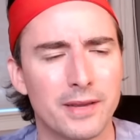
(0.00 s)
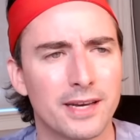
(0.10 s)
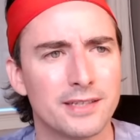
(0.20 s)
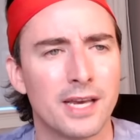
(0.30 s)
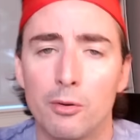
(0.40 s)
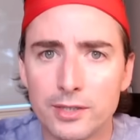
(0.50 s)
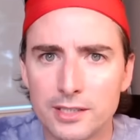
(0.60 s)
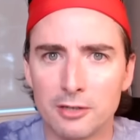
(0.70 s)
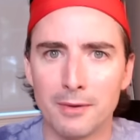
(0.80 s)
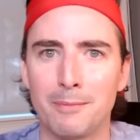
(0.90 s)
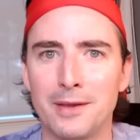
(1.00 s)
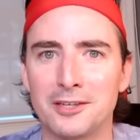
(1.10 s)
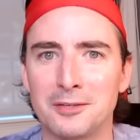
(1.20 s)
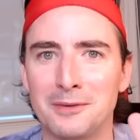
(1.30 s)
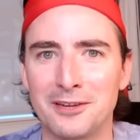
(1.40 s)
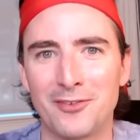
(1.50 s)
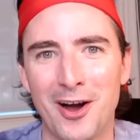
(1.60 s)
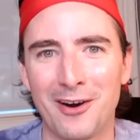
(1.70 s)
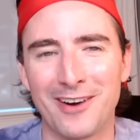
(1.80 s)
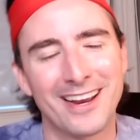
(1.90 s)
Because we still might be ultimately
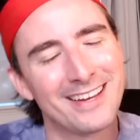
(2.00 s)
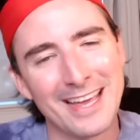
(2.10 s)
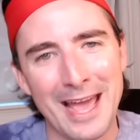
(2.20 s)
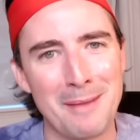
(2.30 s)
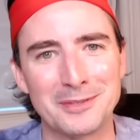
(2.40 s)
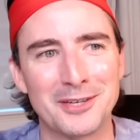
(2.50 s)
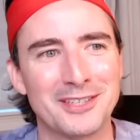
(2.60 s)
wrong, right? That happens all the